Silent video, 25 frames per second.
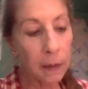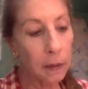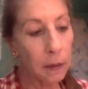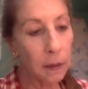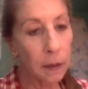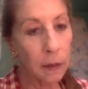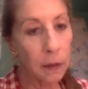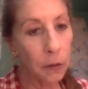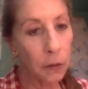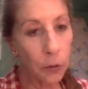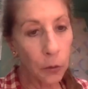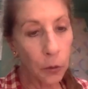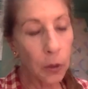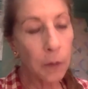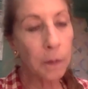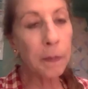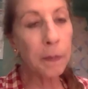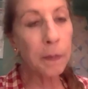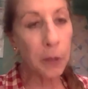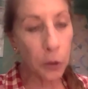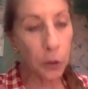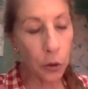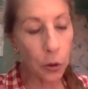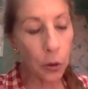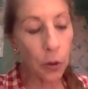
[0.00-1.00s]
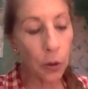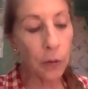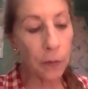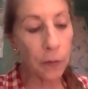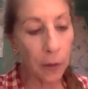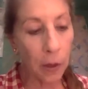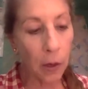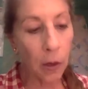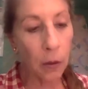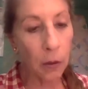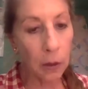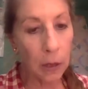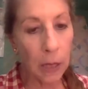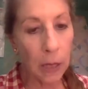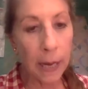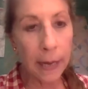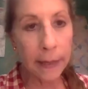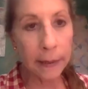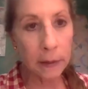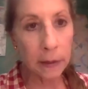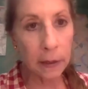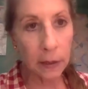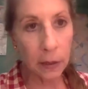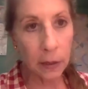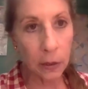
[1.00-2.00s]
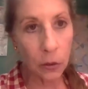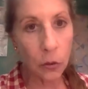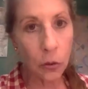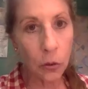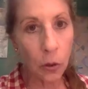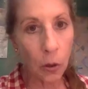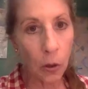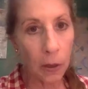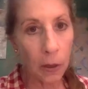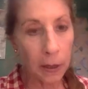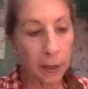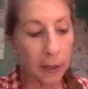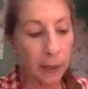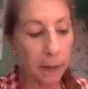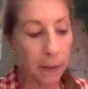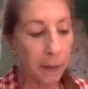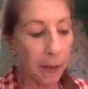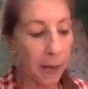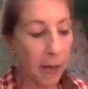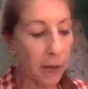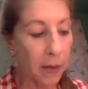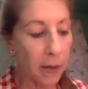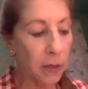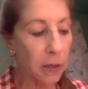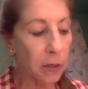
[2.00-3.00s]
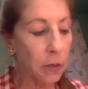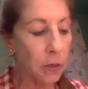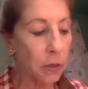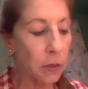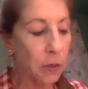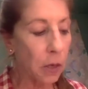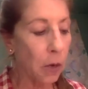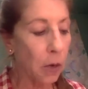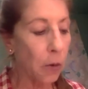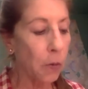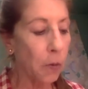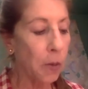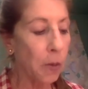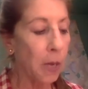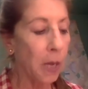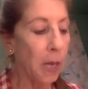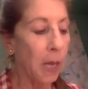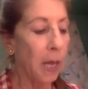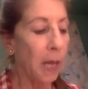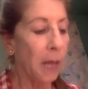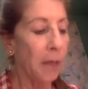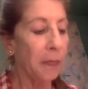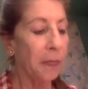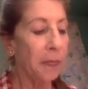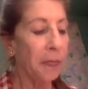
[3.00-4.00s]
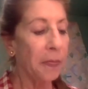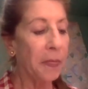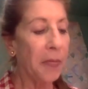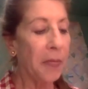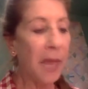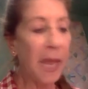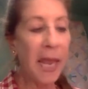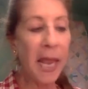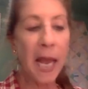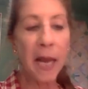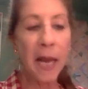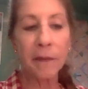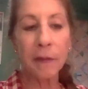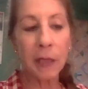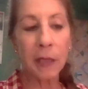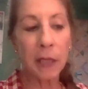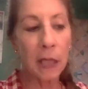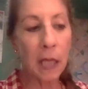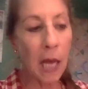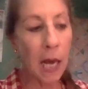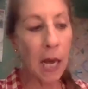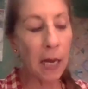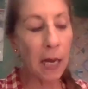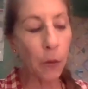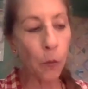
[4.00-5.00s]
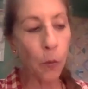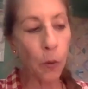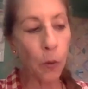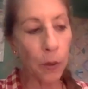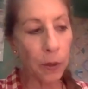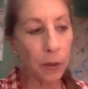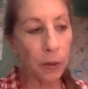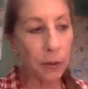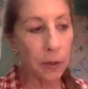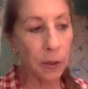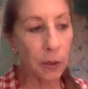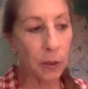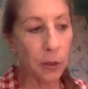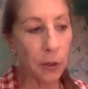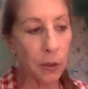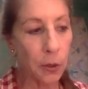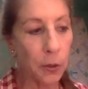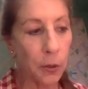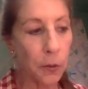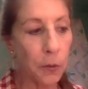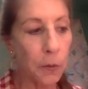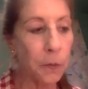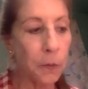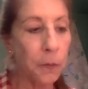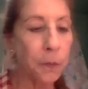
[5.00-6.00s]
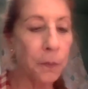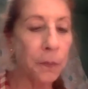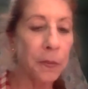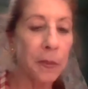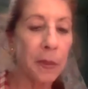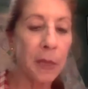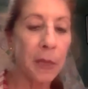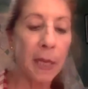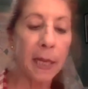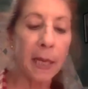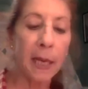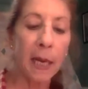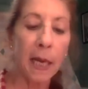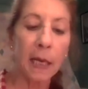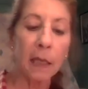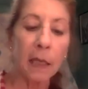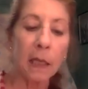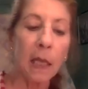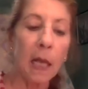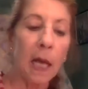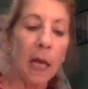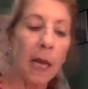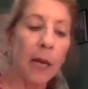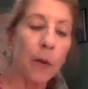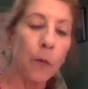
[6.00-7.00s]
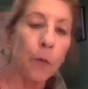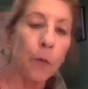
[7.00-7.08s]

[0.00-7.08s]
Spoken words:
you can be sure the whole island is talking about it. So they have a lot of work to do. They got a lot of